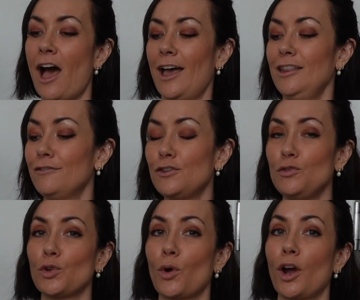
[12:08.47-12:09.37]
I live in New
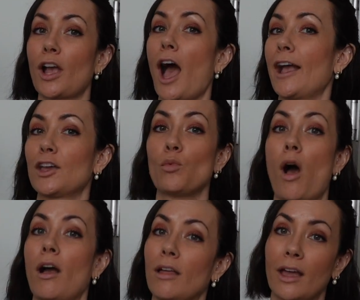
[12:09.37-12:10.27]
York. I can
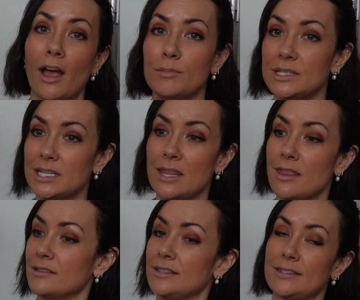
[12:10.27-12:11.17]
walk like up to
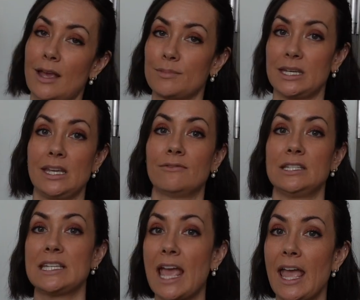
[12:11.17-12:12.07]
10,000 steps any given
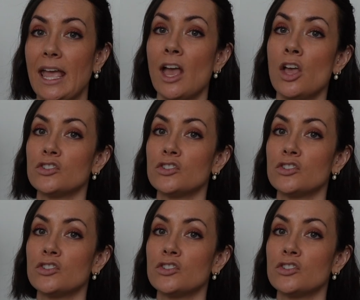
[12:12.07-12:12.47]
day.